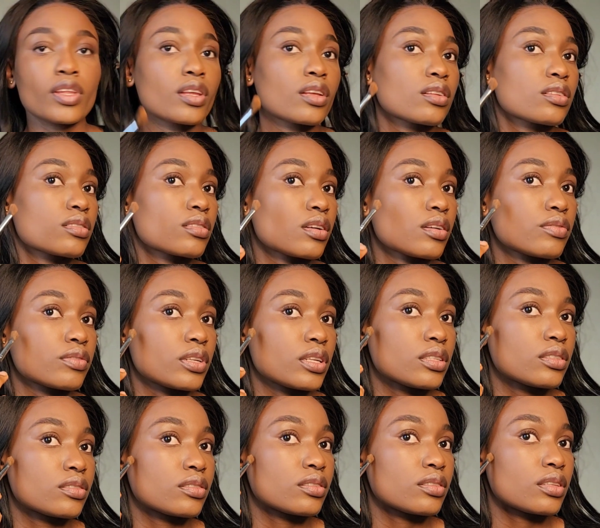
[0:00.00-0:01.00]
so after
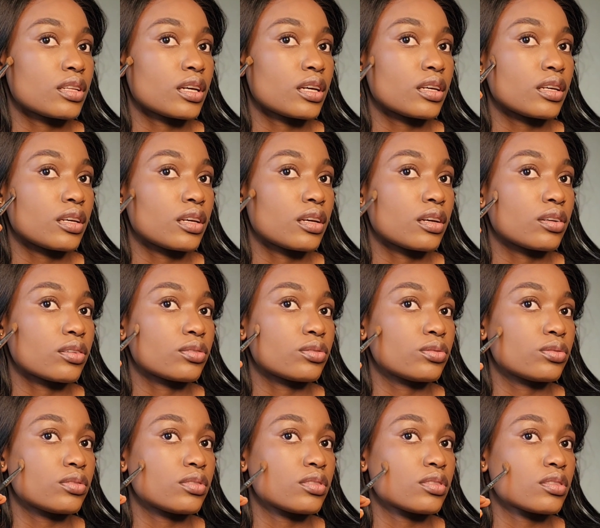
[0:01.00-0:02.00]
doing that here, I'll do
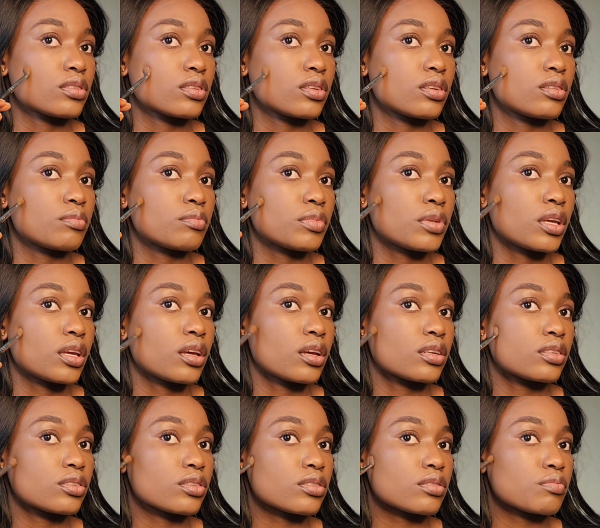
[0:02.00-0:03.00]
the same here.
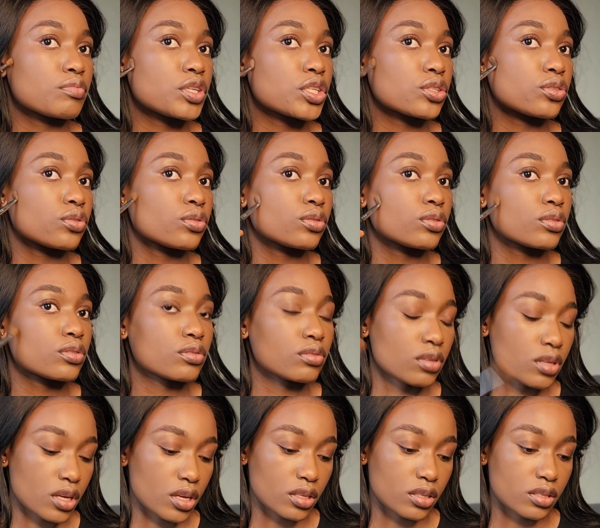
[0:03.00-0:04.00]
Just make sure not to
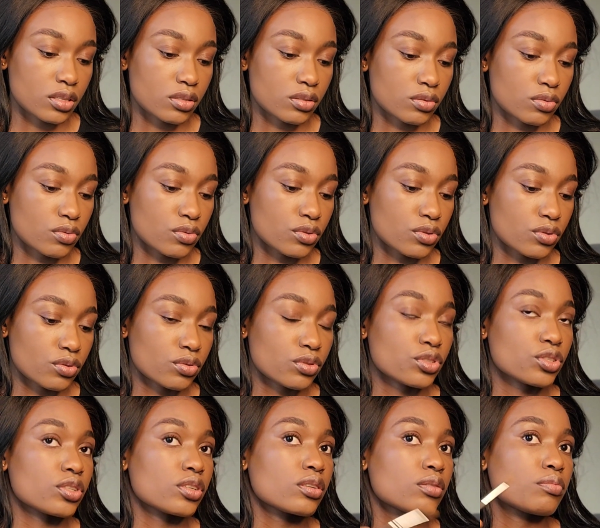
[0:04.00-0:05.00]
get this on your
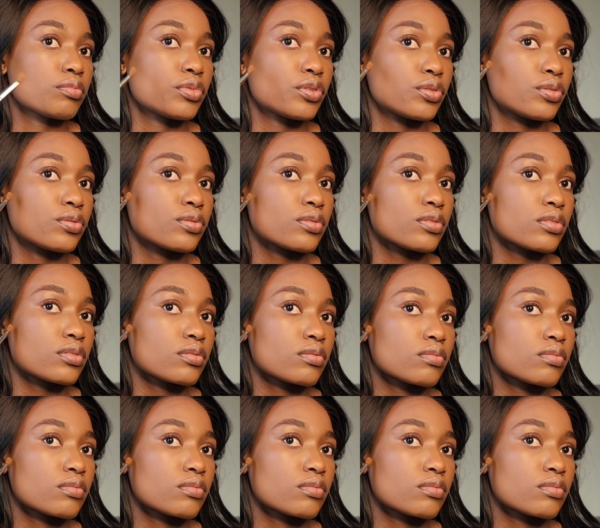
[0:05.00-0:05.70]
cheekbones.